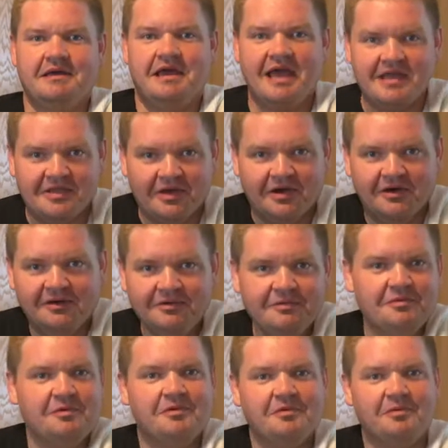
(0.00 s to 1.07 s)
Hey y'all,
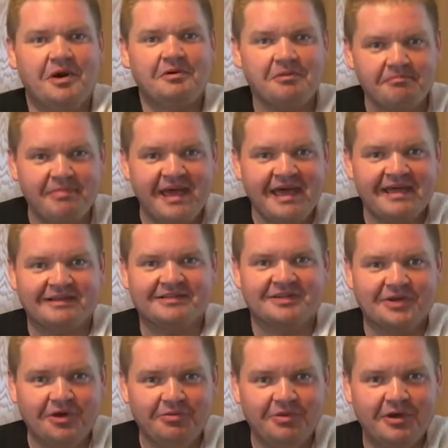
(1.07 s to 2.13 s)
welcome back to
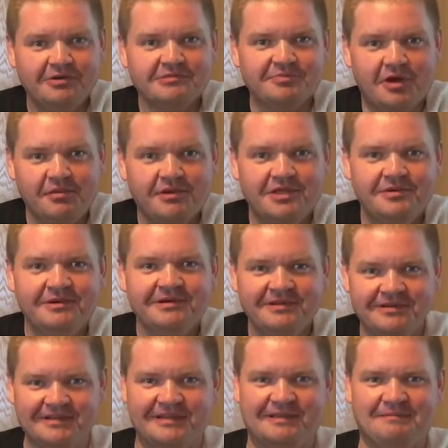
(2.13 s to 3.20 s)
Goalpost Barbecue and
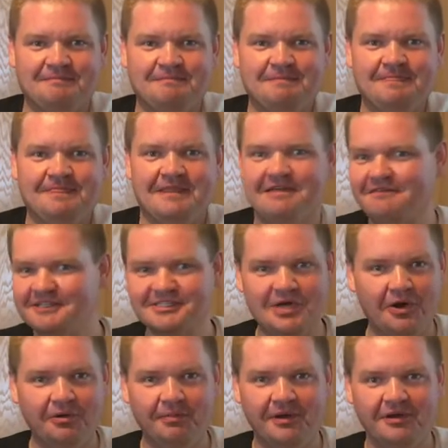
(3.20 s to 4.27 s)
Cooking. If it's
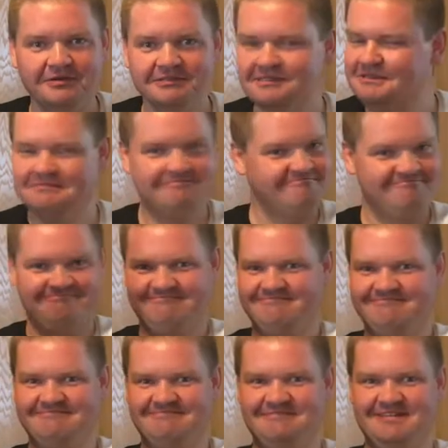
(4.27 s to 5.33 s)
Goalpost,
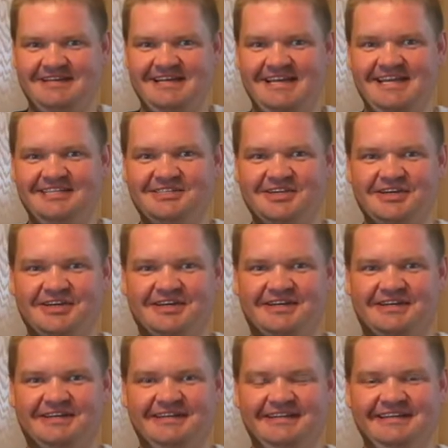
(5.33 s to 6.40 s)
it's
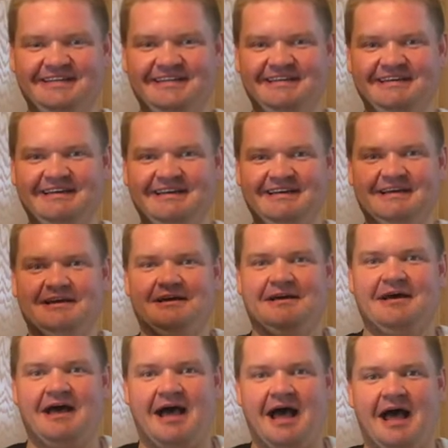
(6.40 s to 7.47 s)
good.
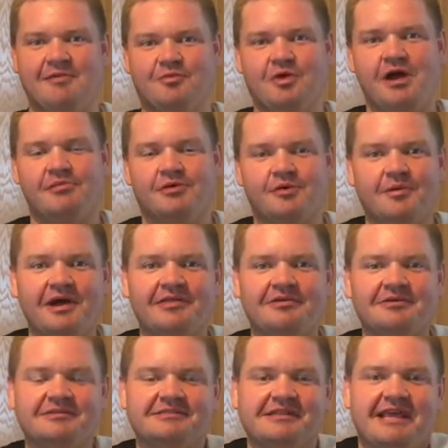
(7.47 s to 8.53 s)
I'm Robert
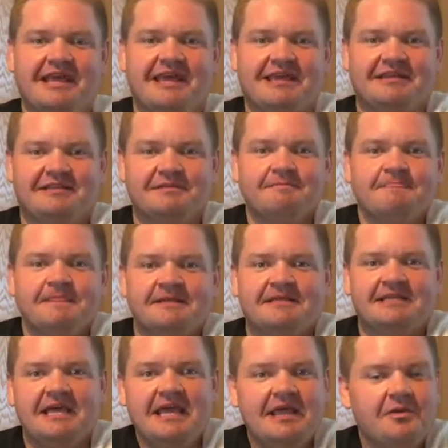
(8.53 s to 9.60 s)
Weathers, and
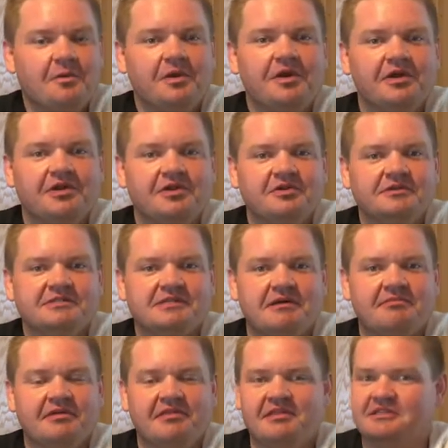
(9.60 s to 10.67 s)
today we're going to do
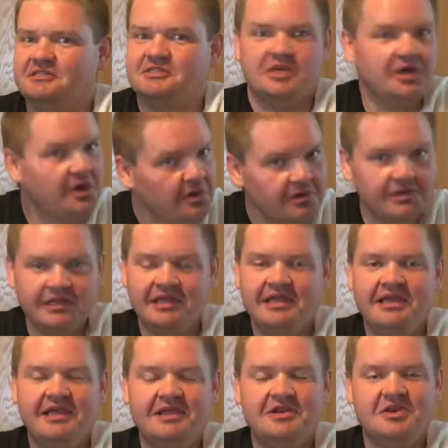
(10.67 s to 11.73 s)
something that's
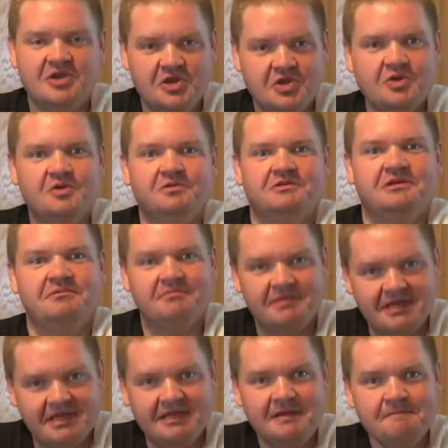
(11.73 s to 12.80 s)
totally new to
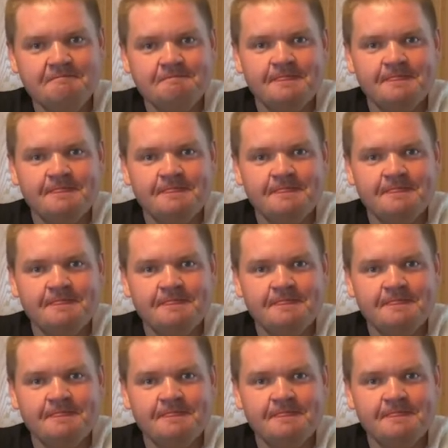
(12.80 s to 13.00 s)
me.